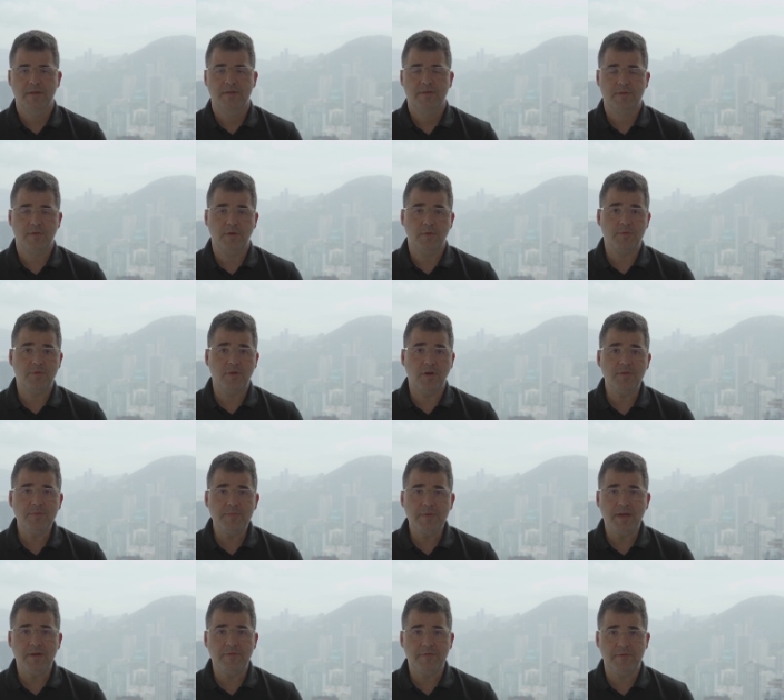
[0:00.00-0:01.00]
So
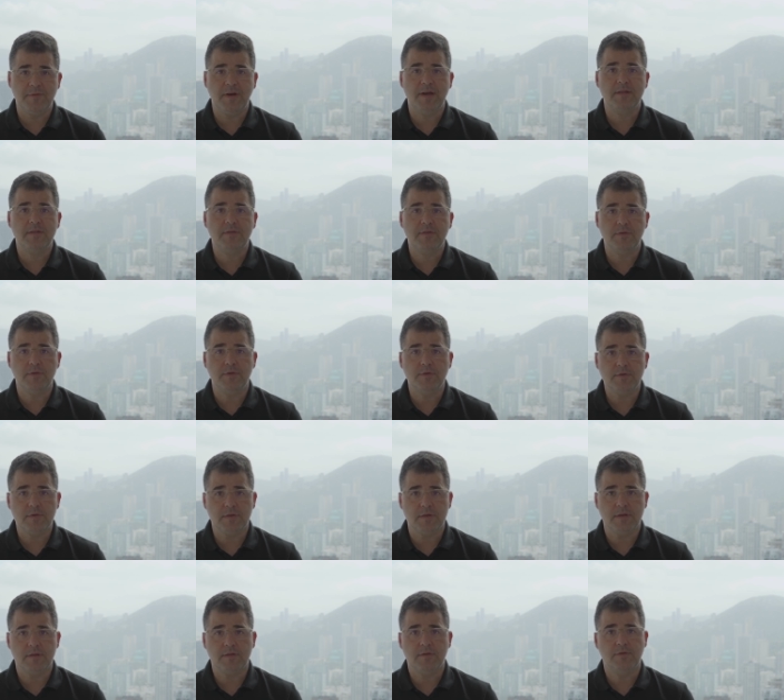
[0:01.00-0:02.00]
don't be afraid to
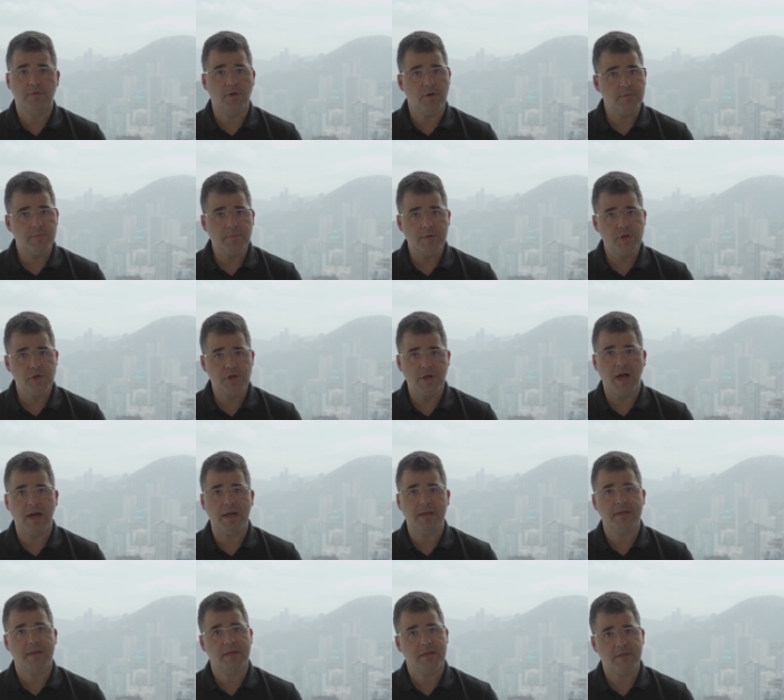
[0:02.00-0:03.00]
use it. Don't be
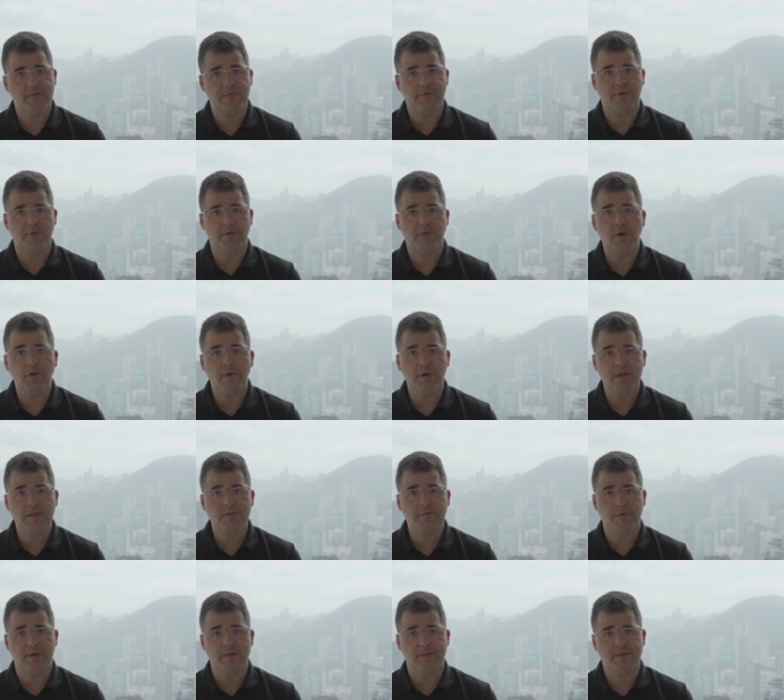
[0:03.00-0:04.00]
shy. It's for your
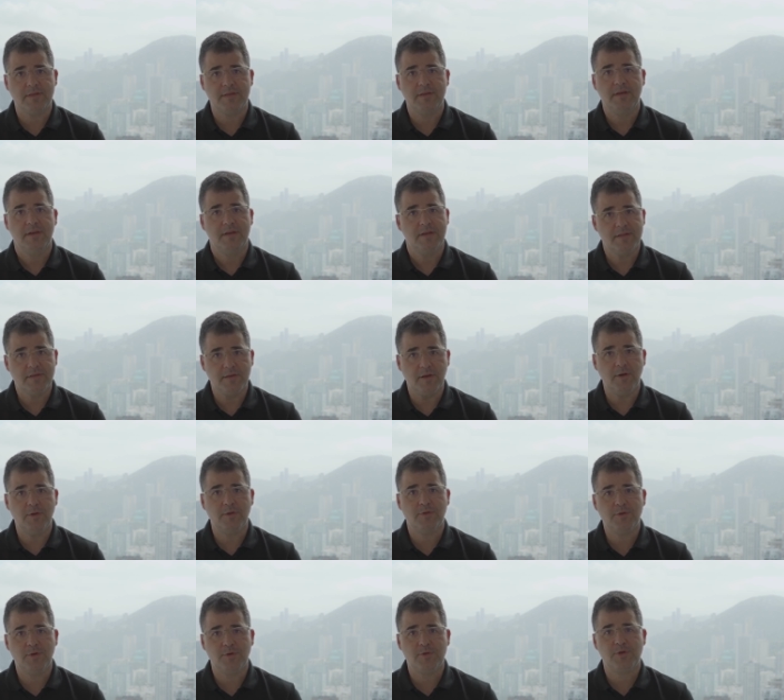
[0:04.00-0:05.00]
interest. It
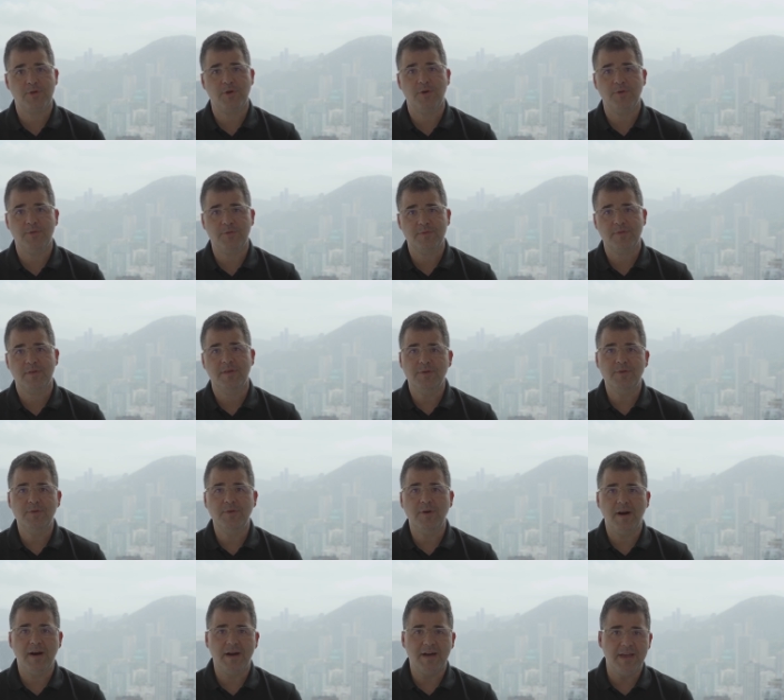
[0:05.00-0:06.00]
also shows
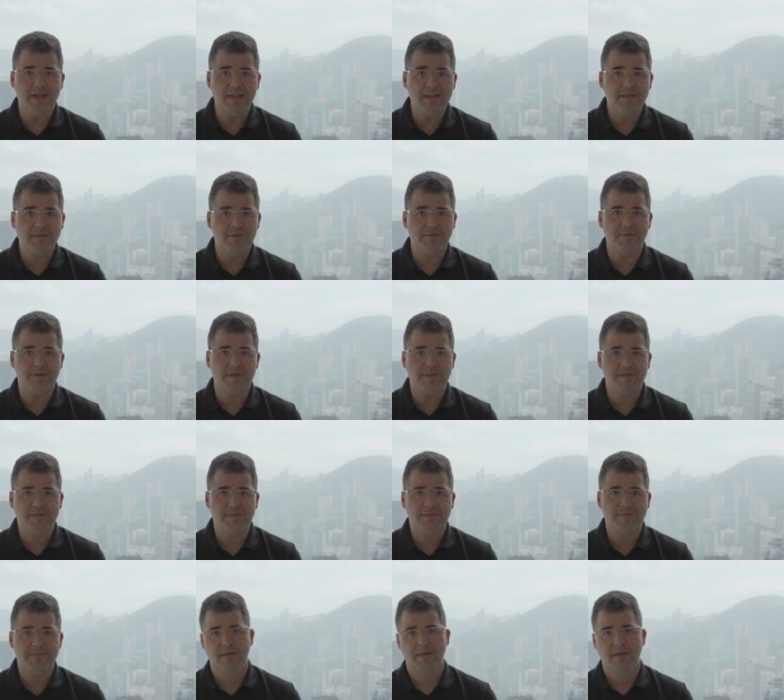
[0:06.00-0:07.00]
you are into
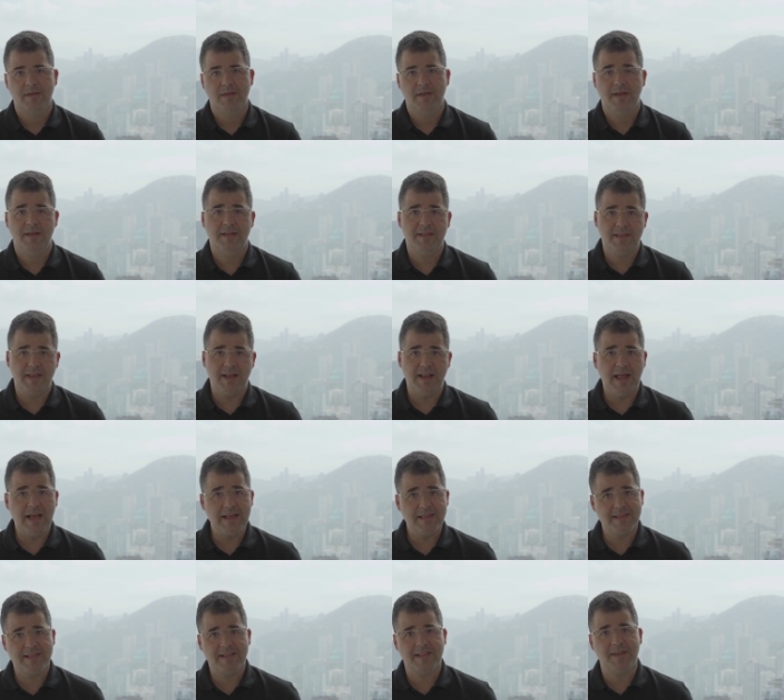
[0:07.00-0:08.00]
it. And the
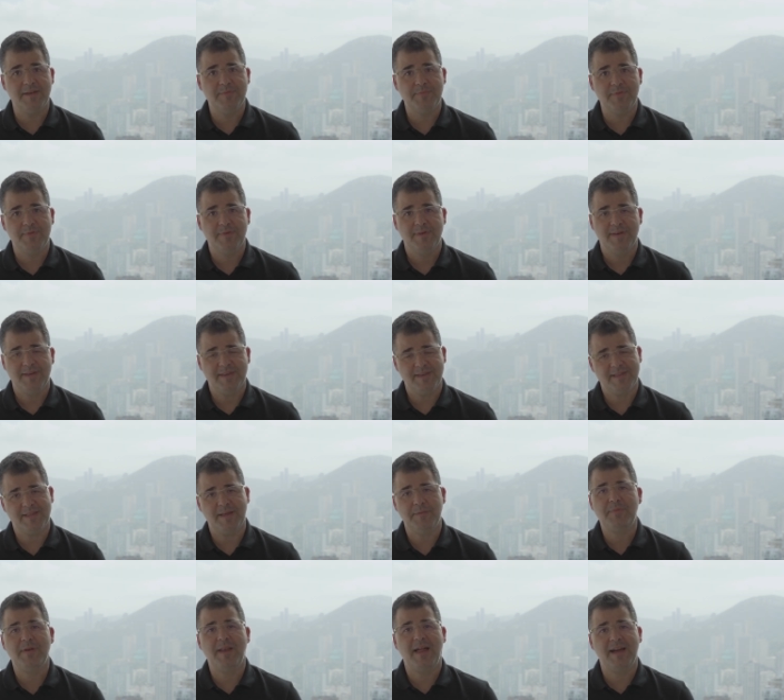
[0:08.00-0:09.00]
last tip is
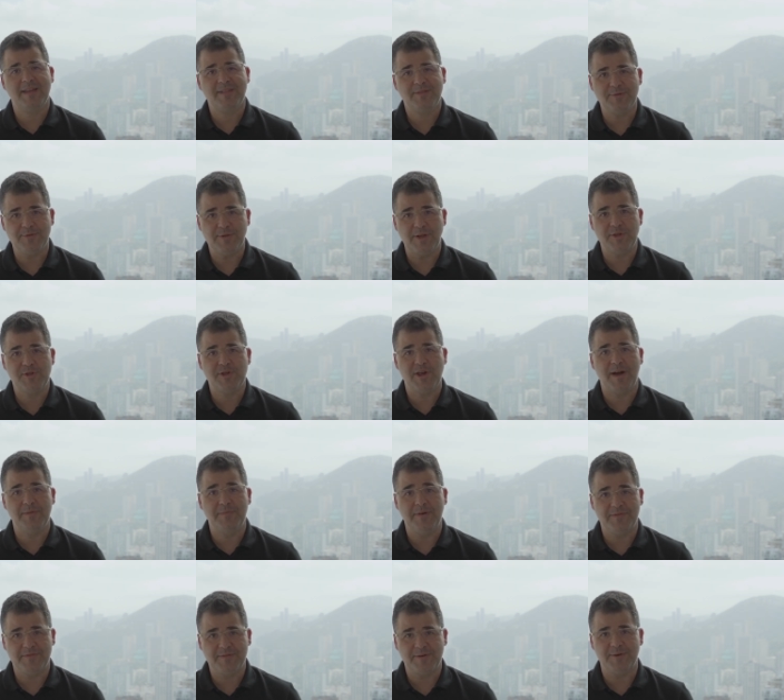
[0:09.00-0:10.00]
apply to the
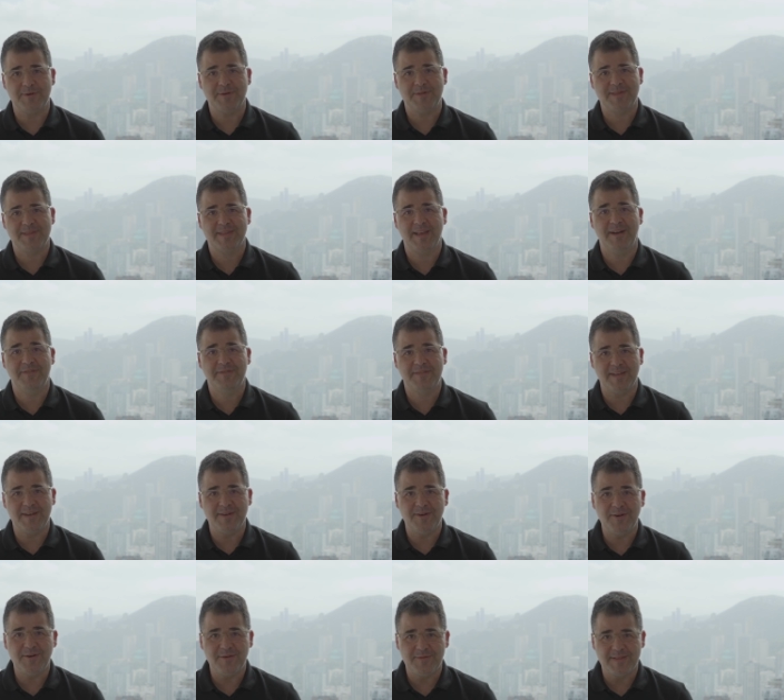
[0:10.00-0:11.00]
job, of course,
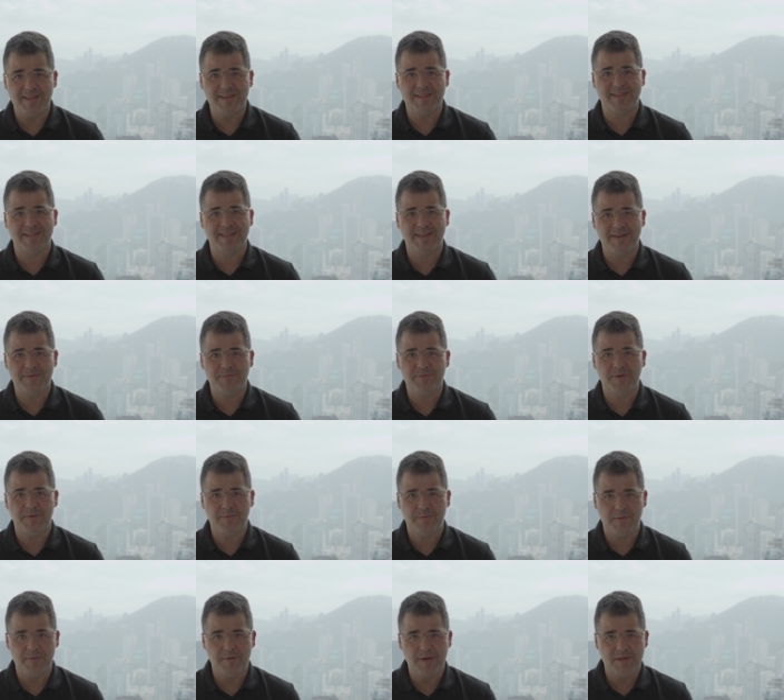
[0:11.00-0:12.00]
after all of this
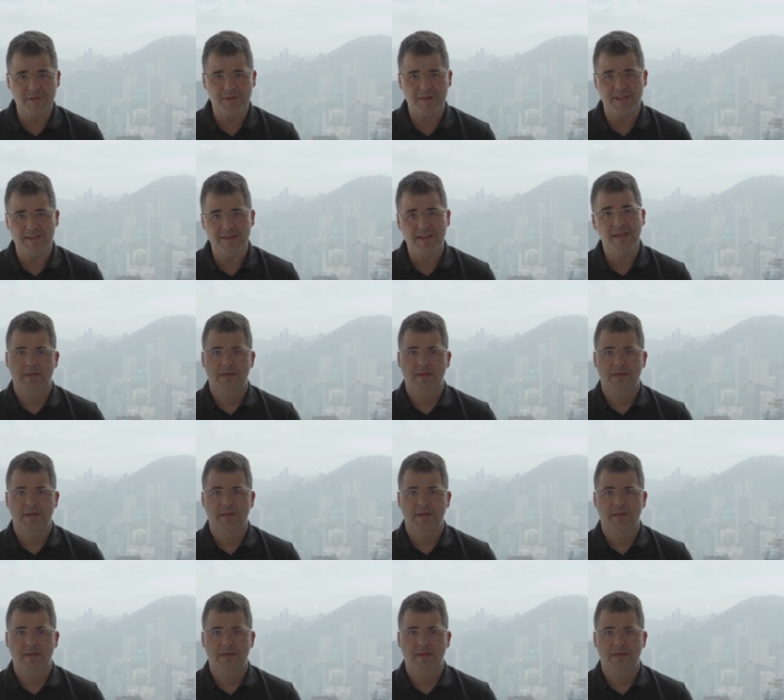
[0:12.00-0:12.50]
preparation.